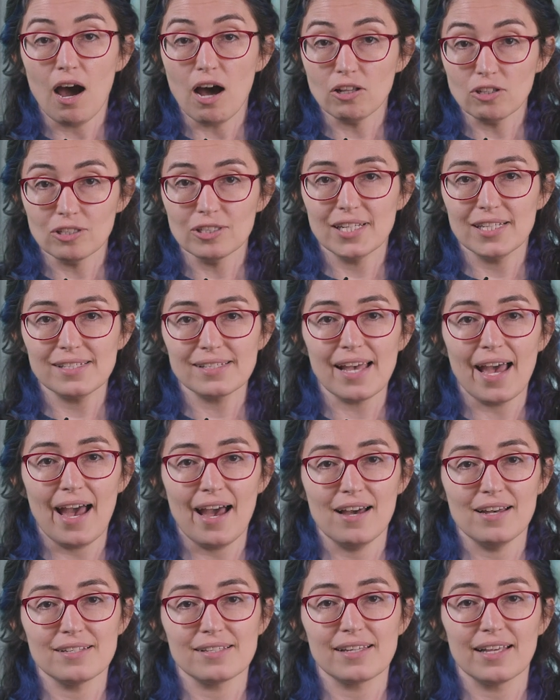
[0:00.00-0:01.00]
HoloLens
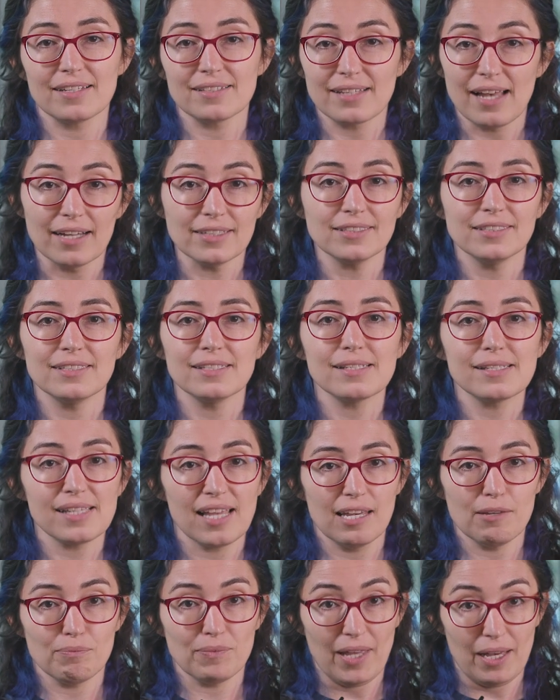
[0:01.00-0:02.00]
has exactly the
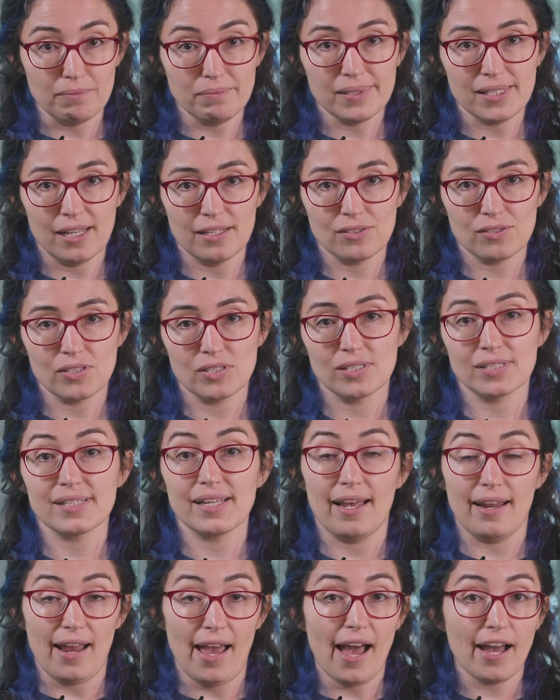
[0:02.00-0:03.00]
same depth sensors
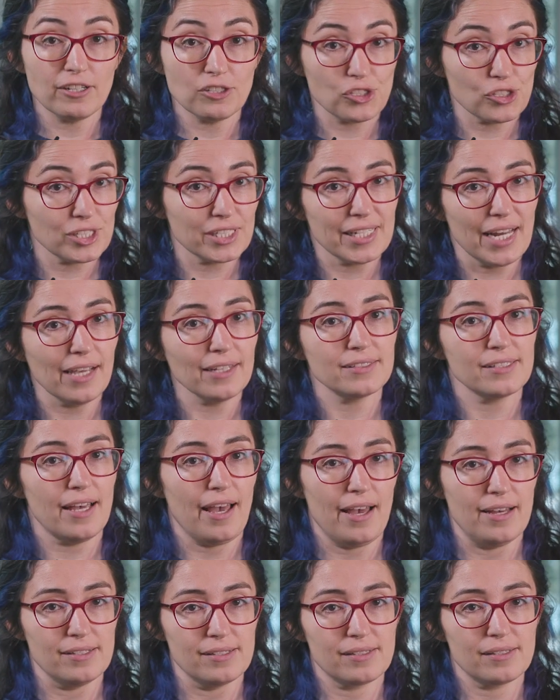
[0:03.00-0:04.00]
that Azure Kinect
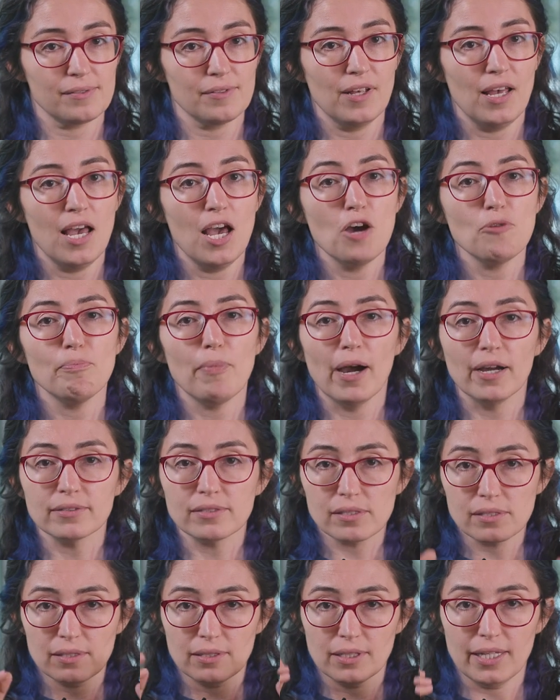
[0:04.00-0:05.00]
has,
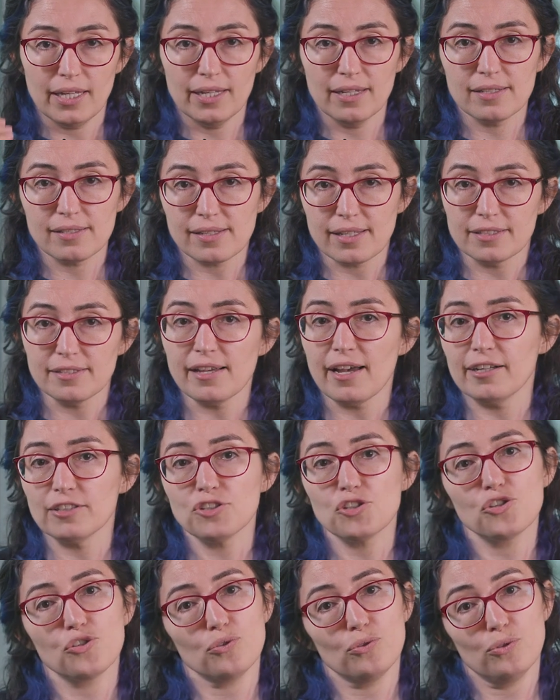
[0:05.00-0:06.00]
but it is
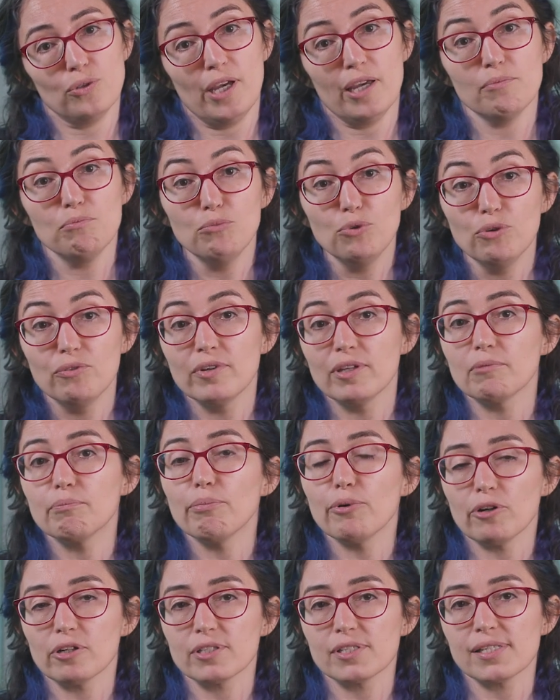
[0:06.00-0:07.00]
attached to a moving
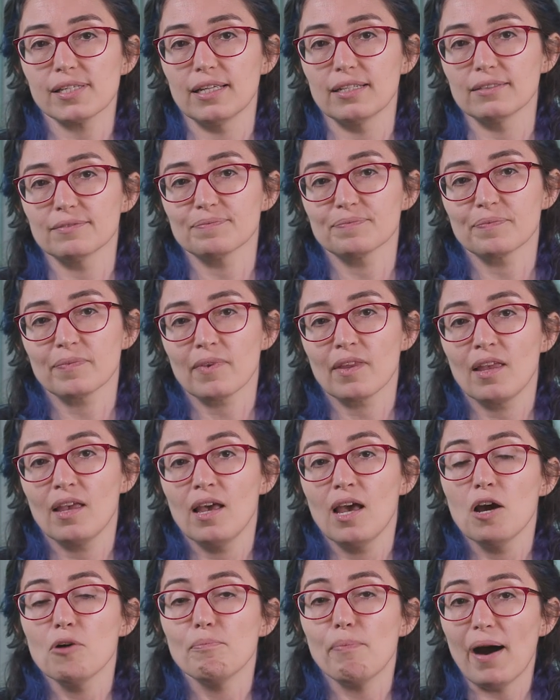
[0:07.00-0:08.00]
person.
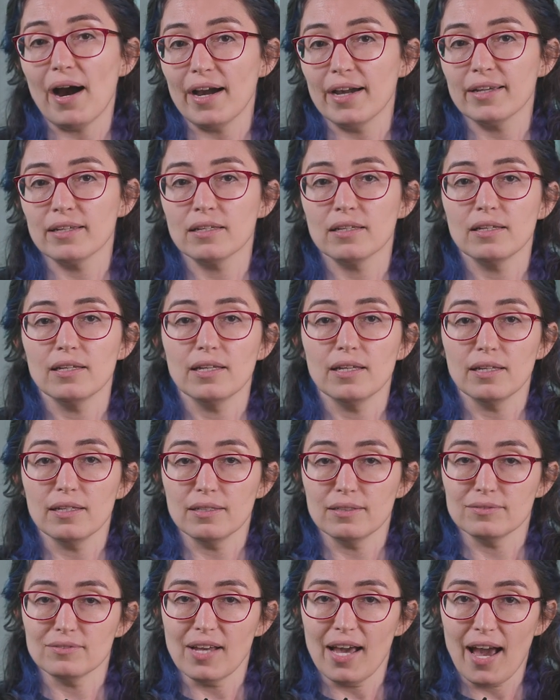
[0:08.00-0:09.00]
By
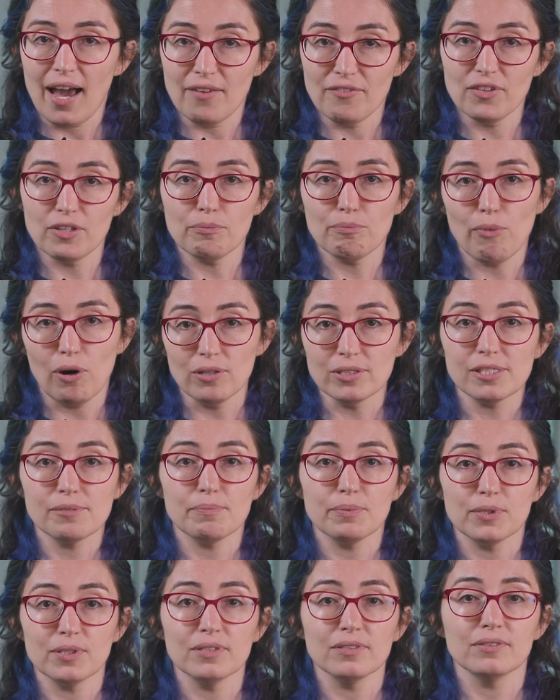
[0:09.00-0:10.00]
having
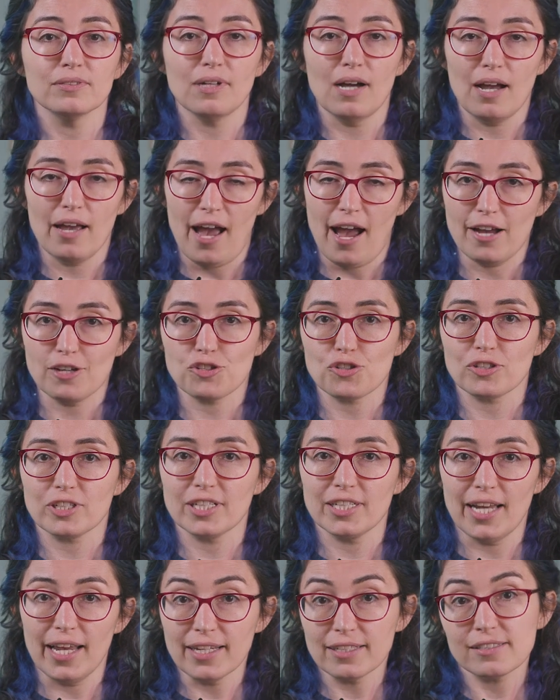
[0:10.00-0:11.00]
multiple Azure
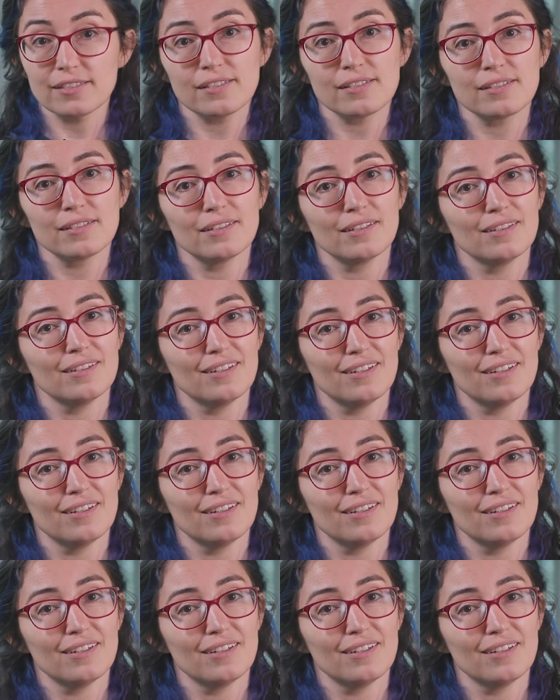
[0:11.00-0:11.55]
Kinect